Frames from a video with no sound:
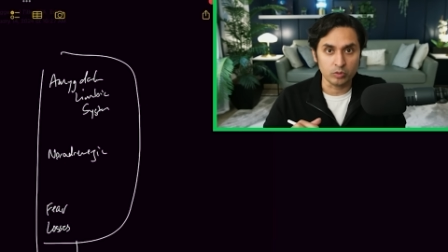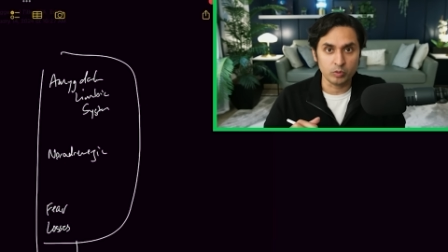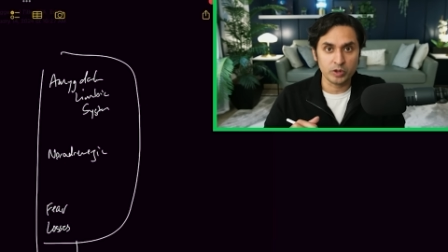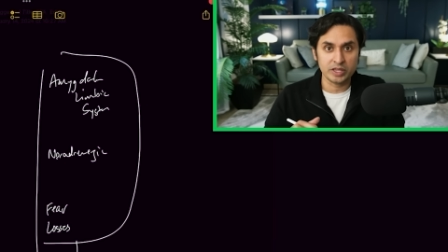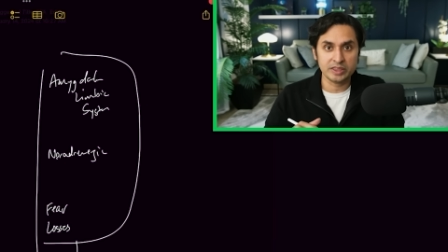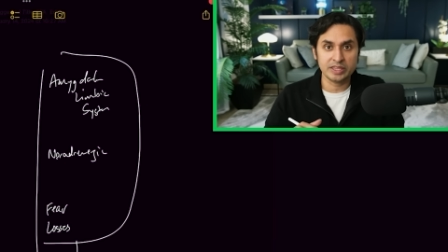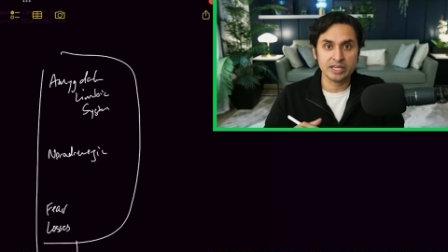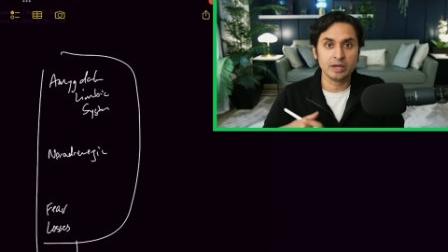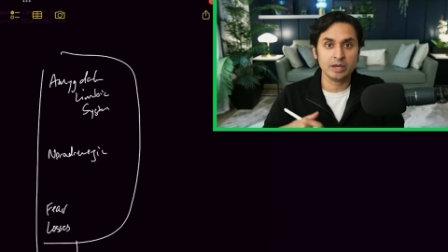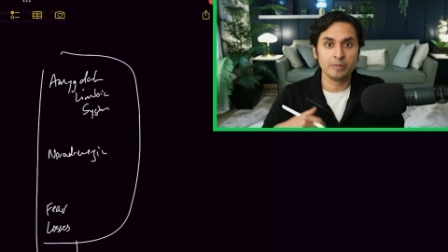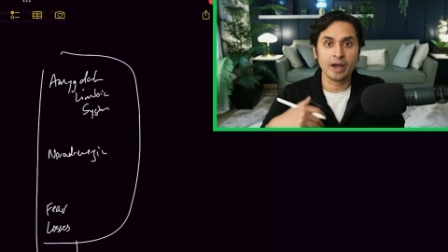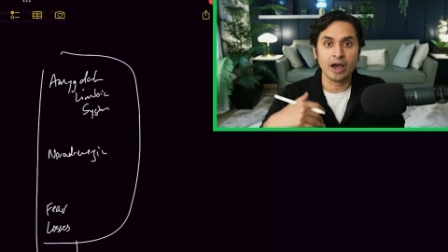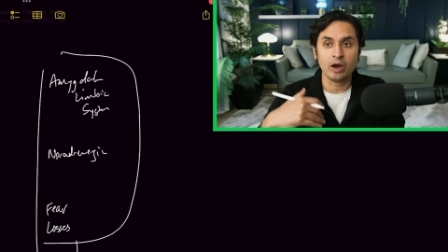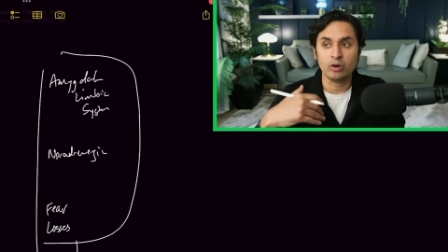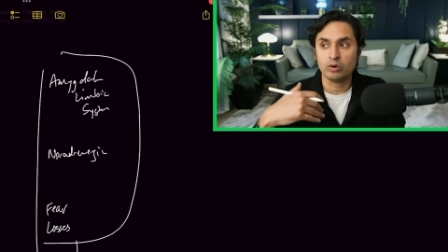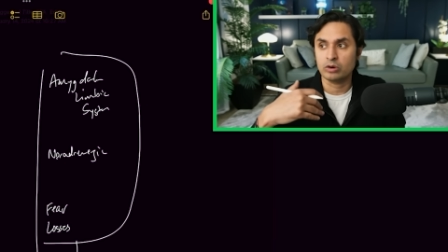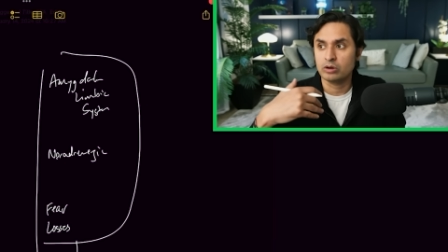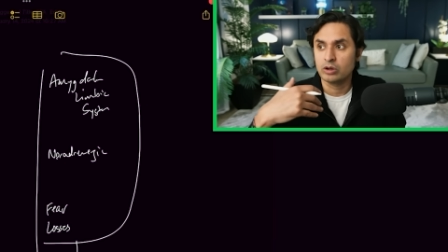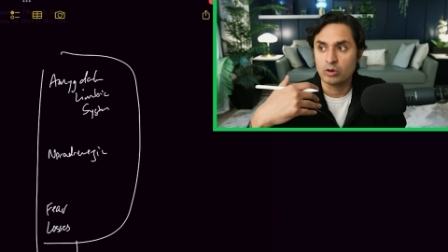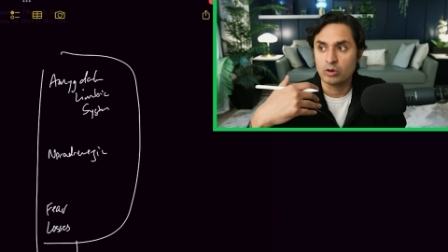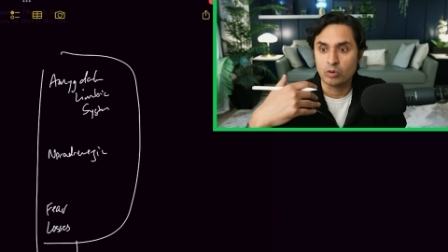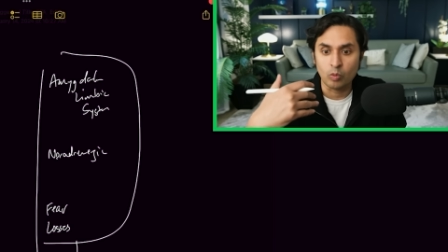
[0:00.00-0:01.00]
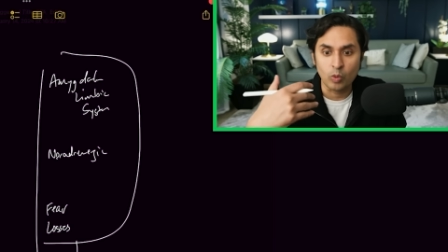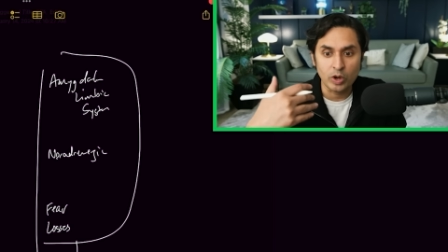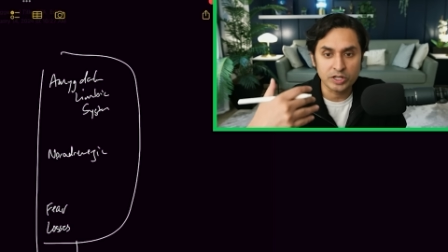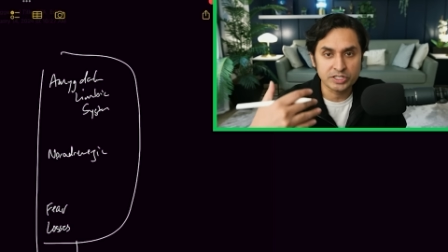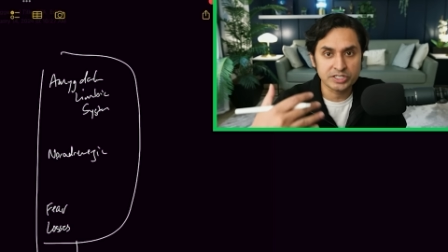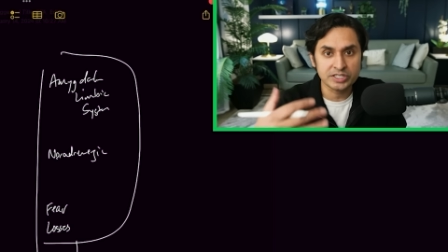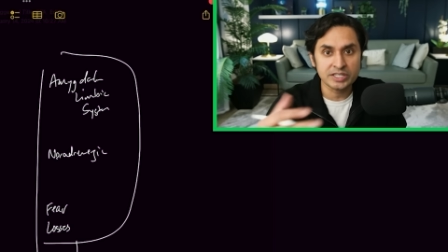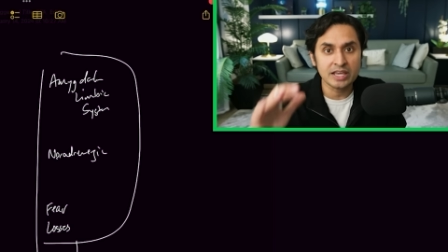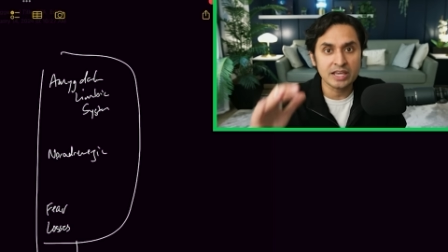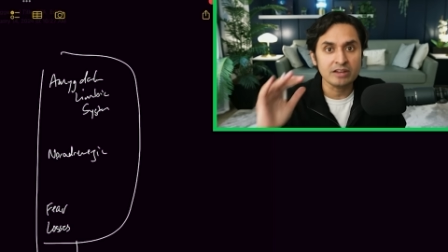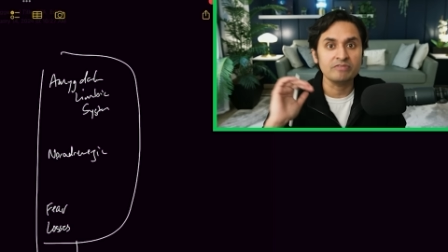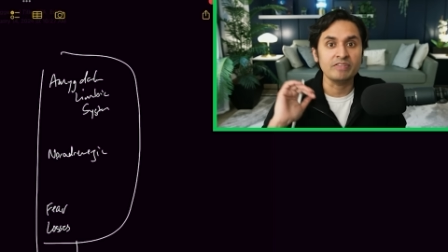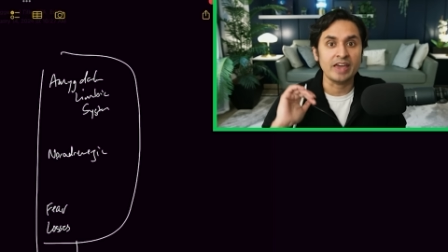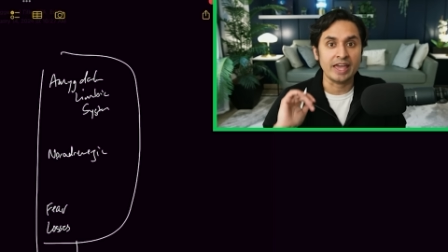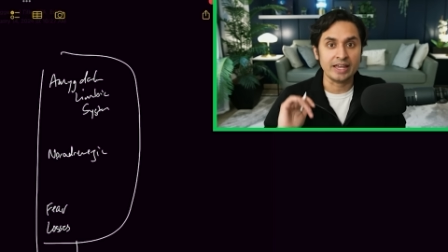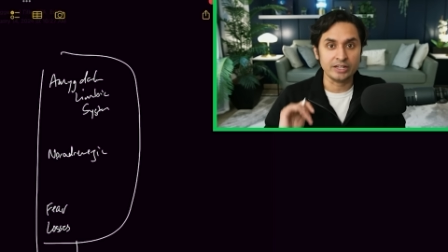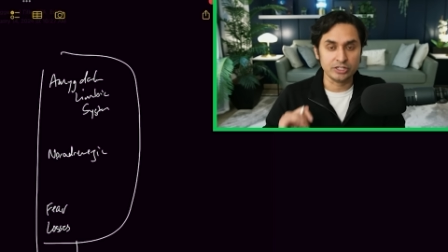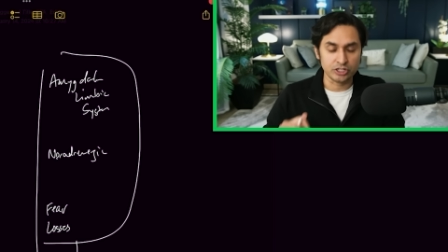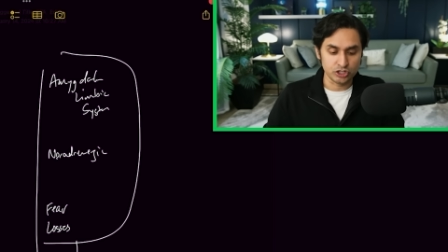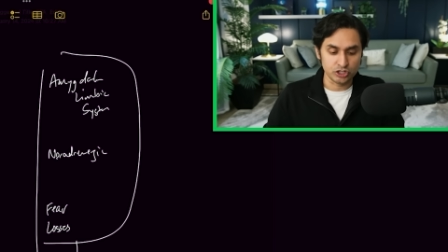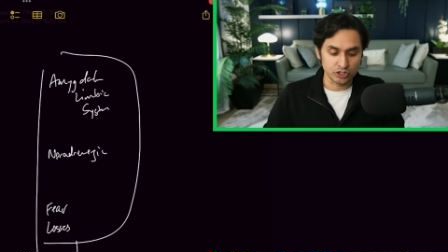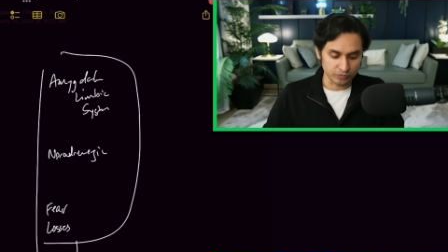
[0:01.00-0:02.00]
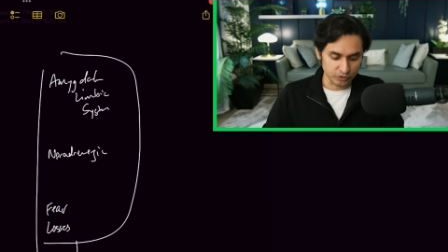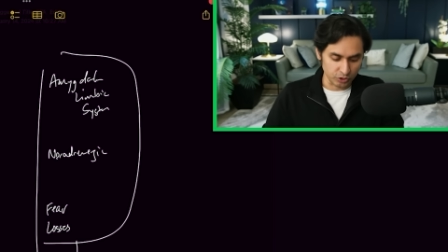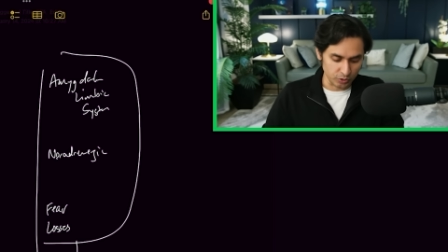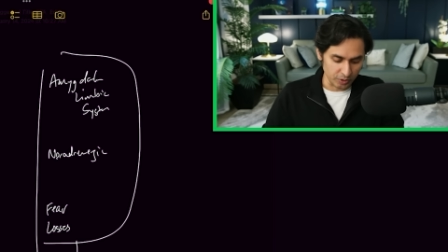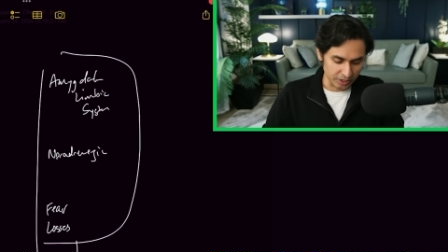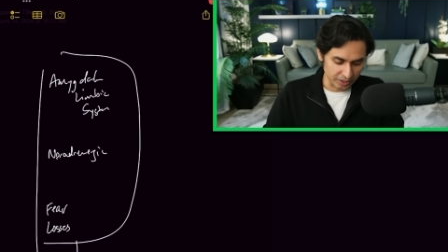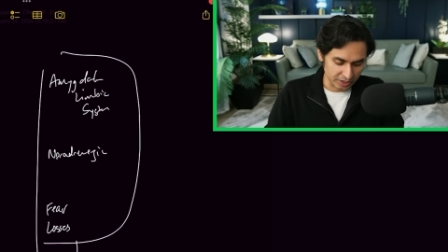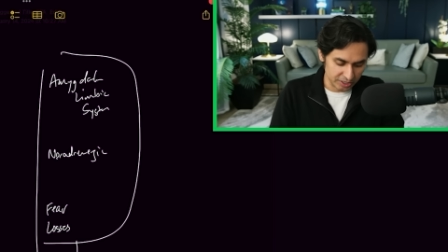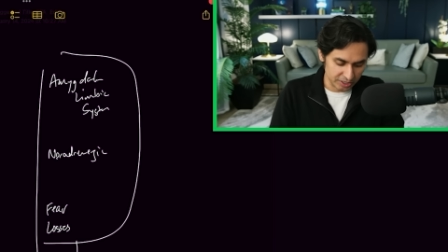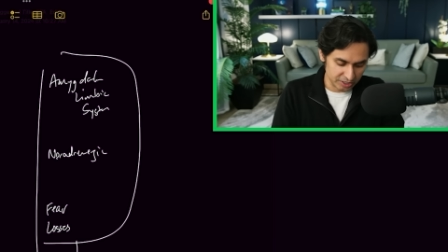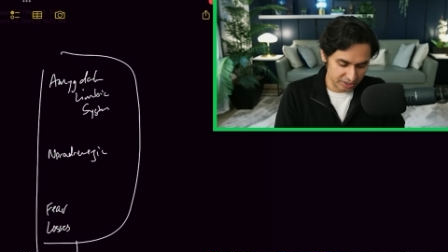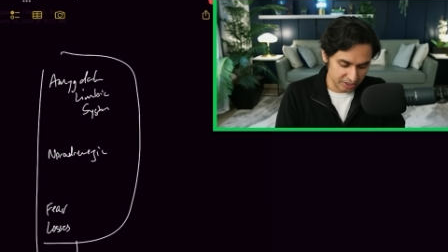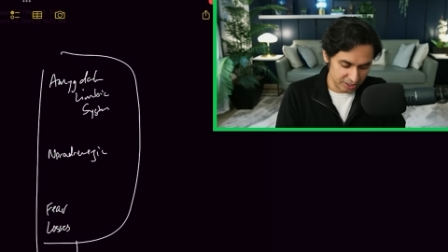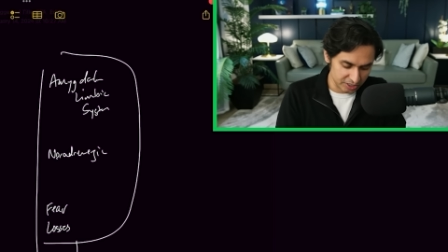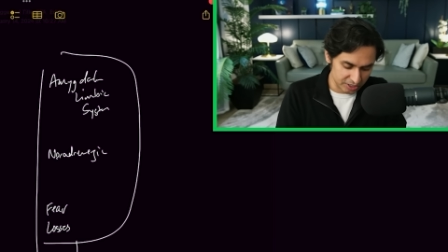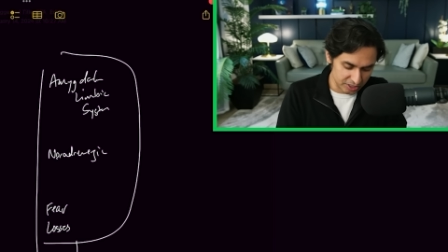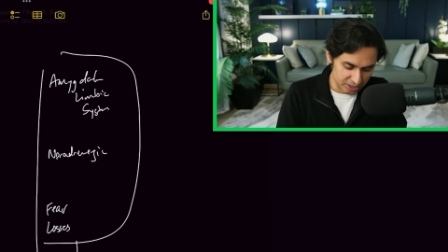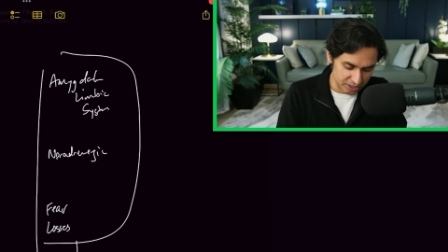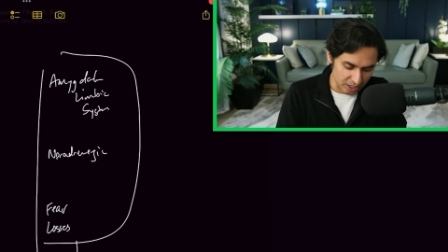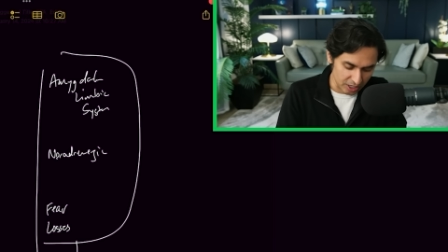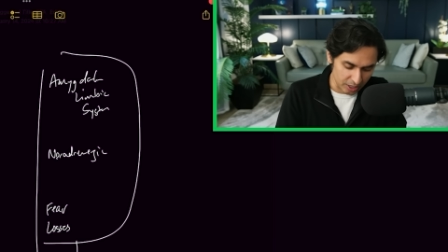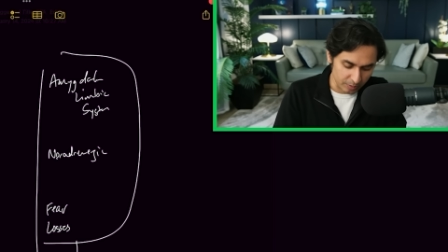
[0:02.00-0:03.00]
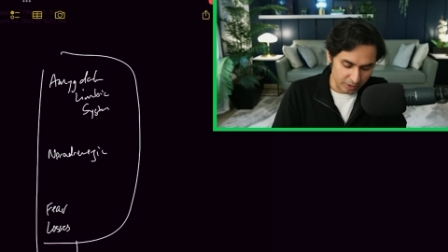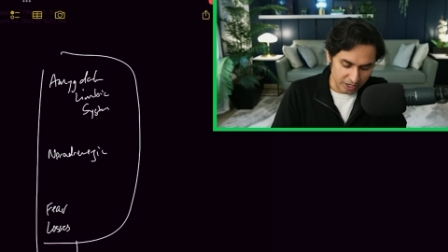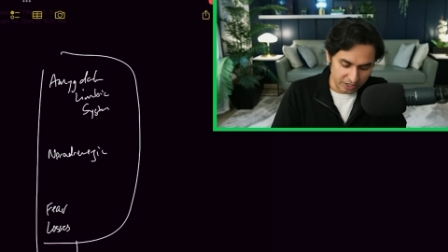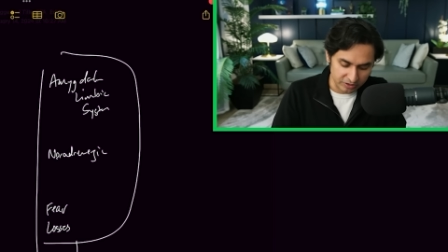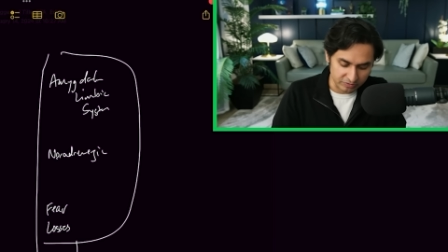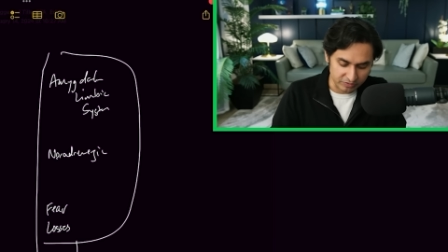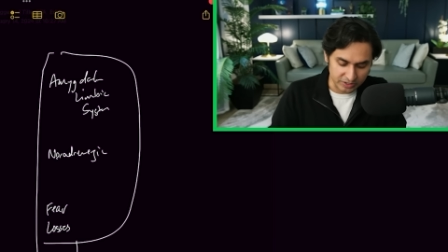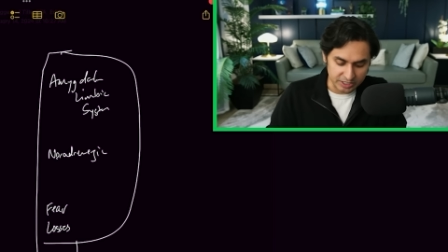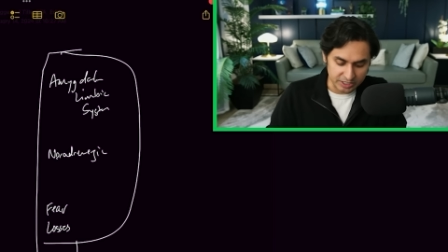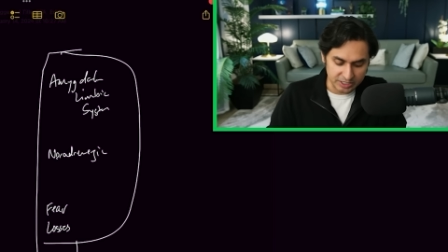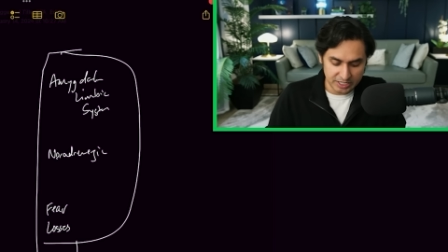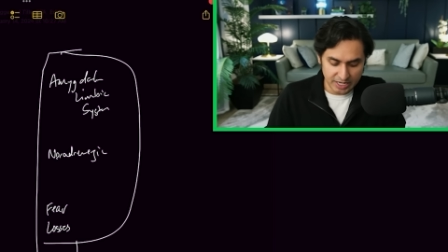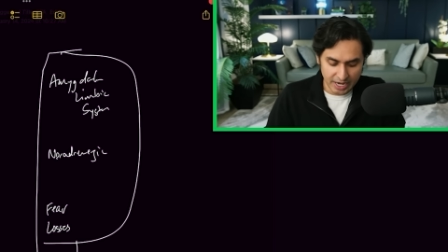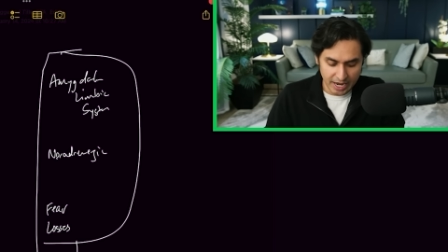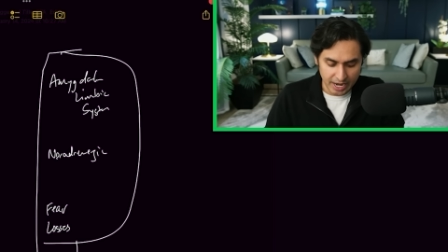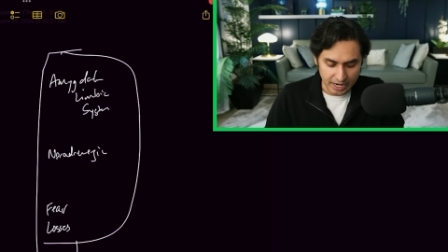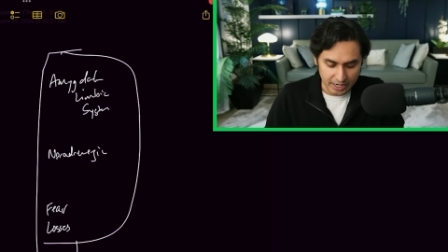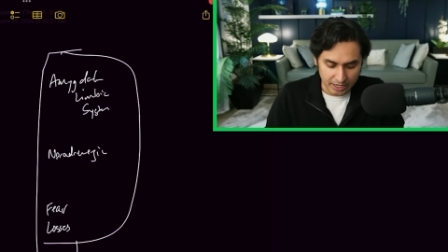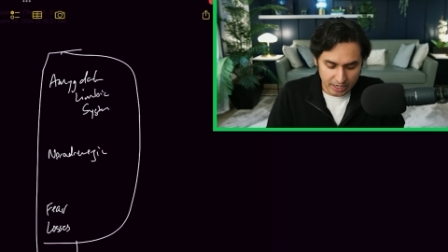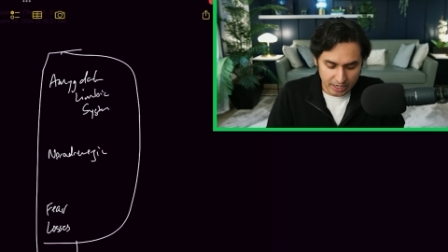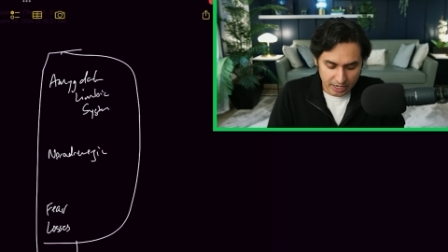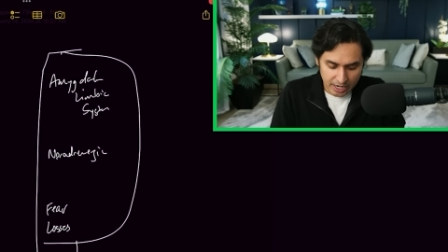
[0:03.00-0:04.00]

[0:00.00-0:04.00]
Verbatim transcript: We think about what's the advantage of doing this. This is done by the VTA.